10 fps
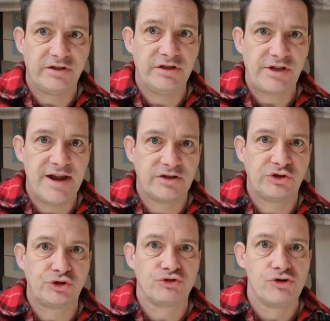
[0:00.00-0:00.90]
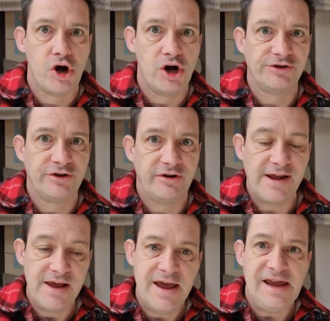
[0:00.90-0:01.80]
is extraordinary.
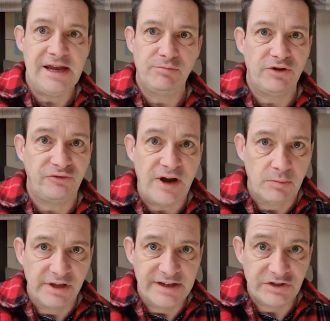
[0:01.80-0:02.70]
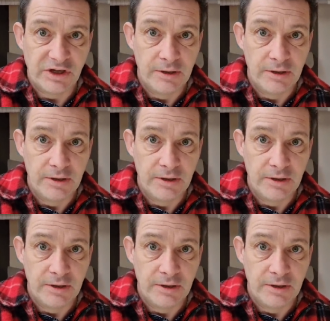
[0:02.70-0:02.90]
Aimed at families.